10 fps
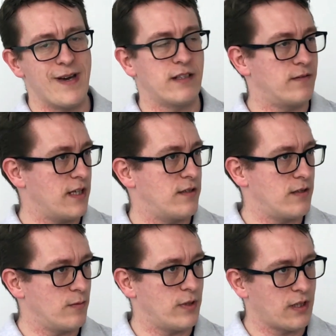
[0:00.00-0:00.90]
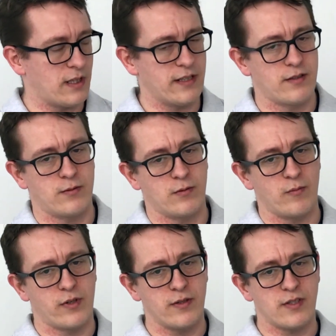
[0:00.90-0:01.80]
the amount of data that we collect, store
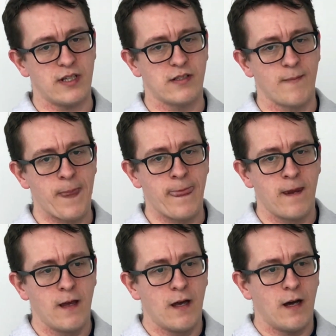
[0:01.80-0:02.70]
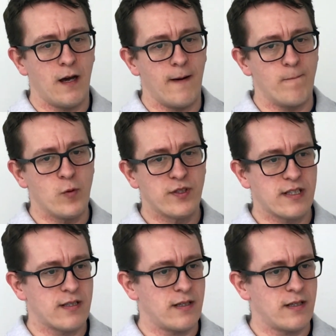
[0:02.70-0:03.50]
and process. What's